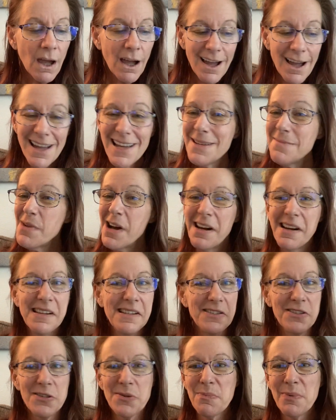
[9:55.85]
I am
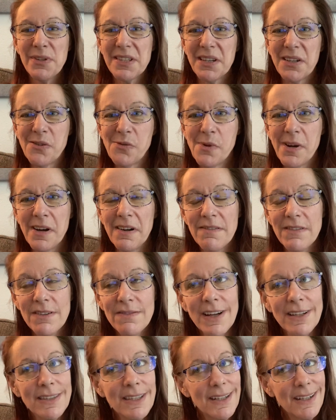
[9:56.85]
100% aware of the
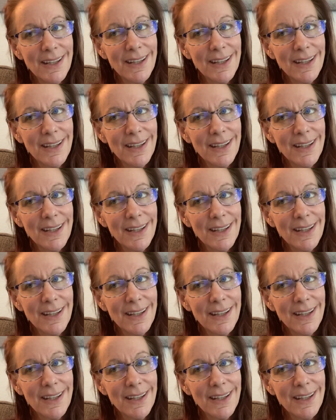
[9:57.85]
fact that